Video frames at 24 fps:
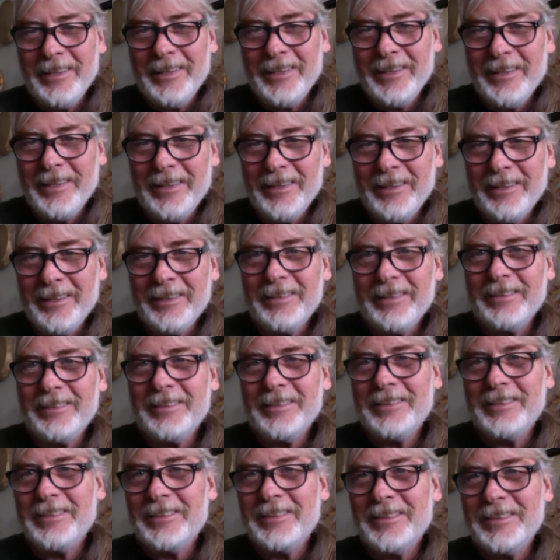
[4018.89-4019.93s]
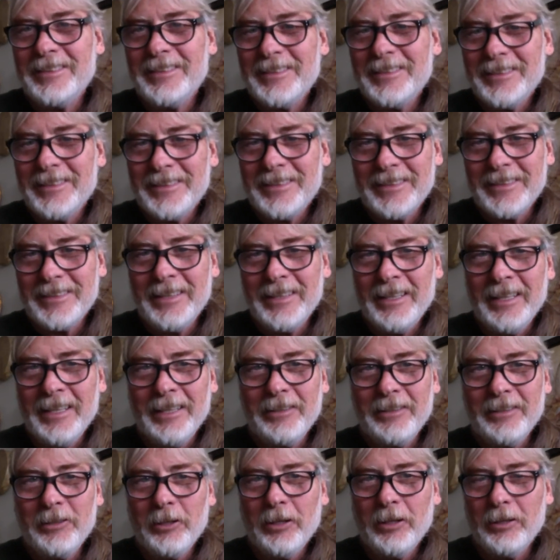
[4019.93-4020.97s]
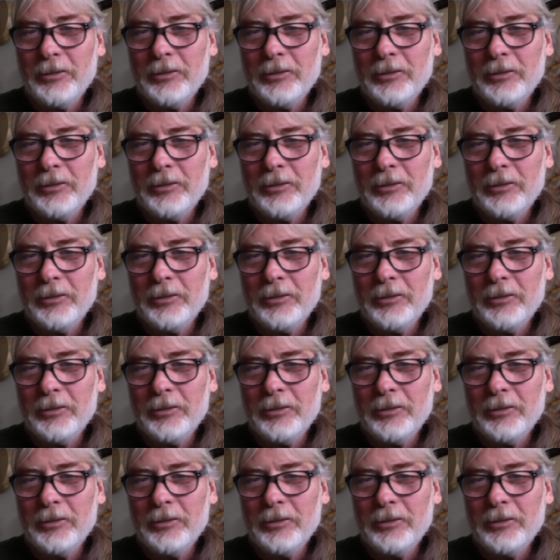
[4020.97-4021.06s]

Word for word: Uh, and to,